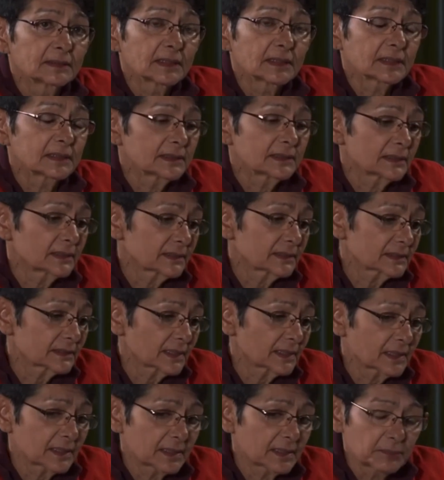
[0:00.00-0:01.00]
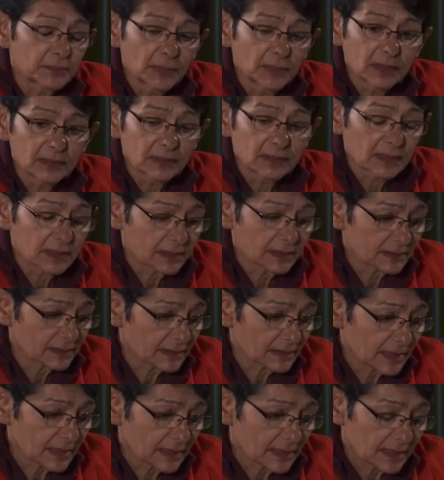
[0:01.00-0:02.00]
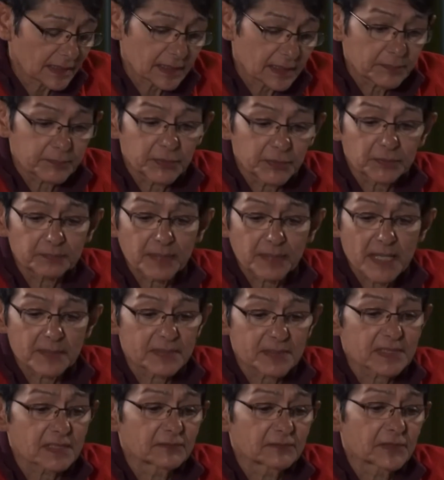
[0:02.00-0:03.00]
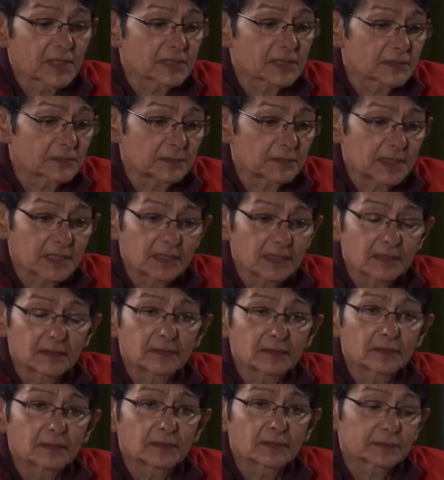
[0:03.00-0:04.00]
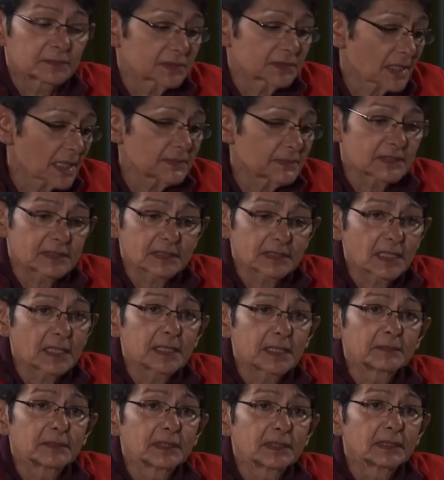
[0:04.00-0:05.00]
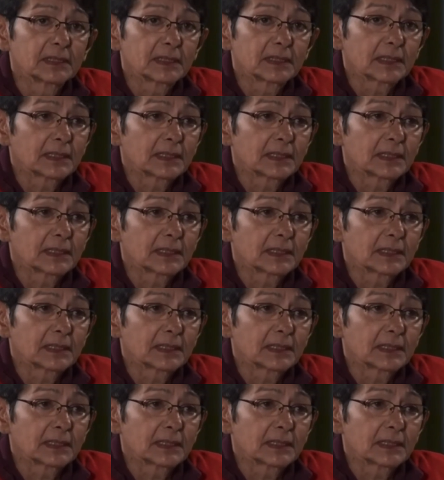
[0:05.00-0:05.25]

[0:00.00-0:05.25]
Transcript: It, he, he put papers in front of me from time to time.